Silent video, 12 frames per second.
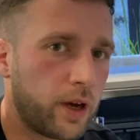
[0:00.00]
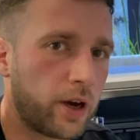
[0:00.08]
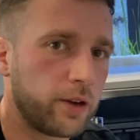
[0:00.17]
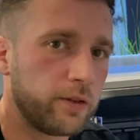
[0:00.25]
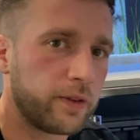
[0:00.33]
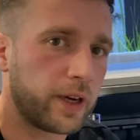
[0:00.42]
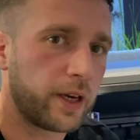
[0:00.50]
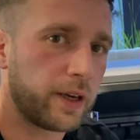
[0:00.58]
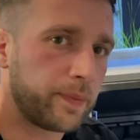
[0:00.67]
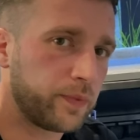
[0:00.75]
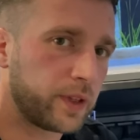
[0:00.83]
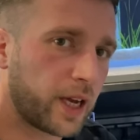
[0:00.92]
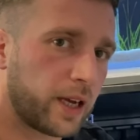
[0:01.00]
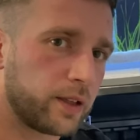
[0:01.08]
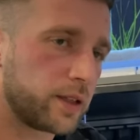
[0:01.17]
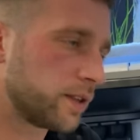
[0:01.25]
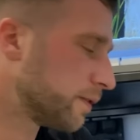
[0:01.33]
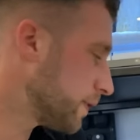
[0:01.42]
over
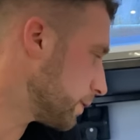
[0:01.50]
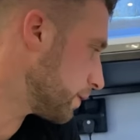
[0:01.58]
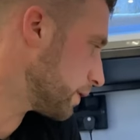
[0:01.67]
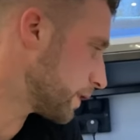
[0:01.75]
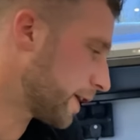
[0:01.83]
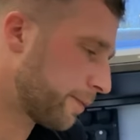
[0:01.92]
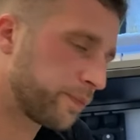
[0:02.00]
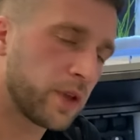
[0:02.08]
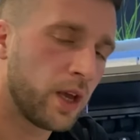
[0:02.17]
canister filters. Now,